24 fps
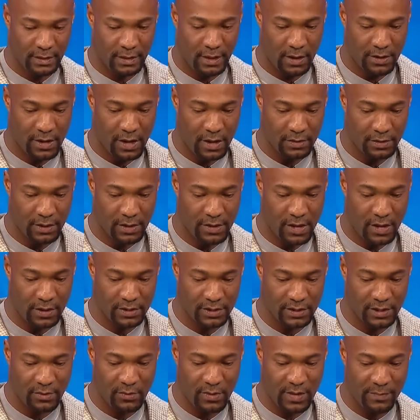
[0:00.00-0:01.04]
Are y'all, are y'all
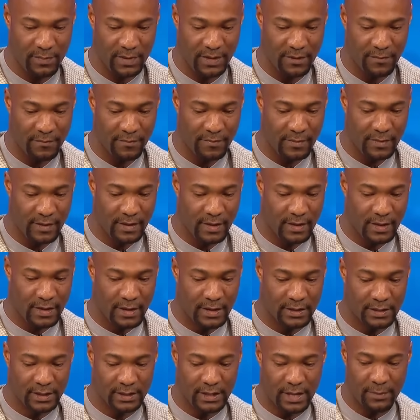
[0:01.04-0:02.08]
still with me?
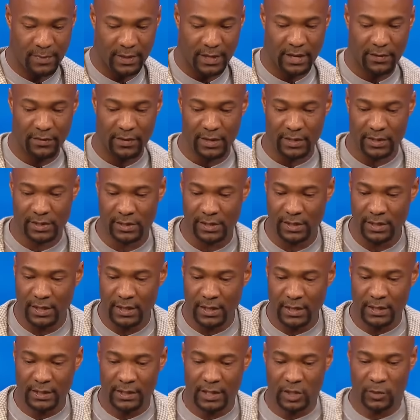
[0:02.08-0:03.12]
He says, let me give you this,
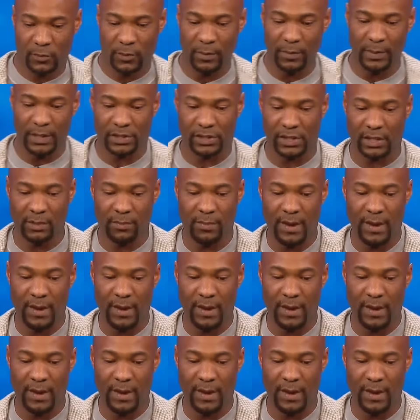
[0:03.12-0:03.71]
this permission.